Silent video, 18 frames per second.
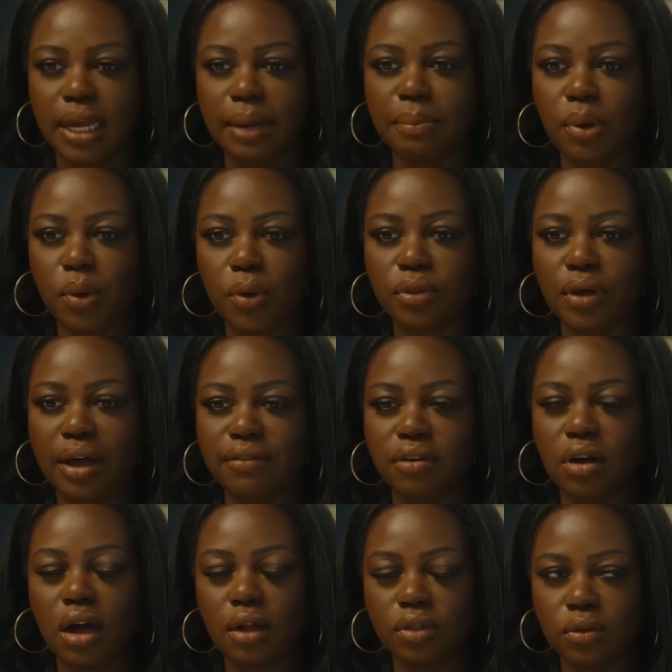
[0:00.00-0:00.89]
they both
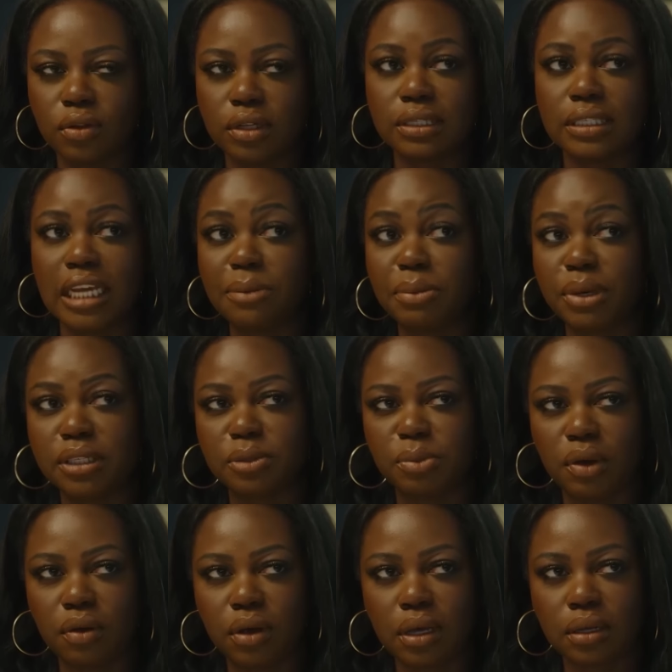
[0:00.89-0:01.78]
have gone through the same
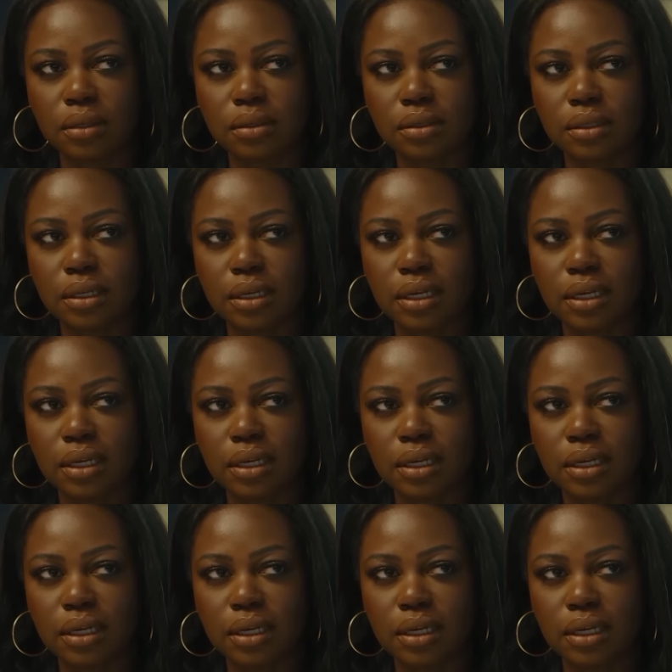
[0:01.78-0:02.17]
experience.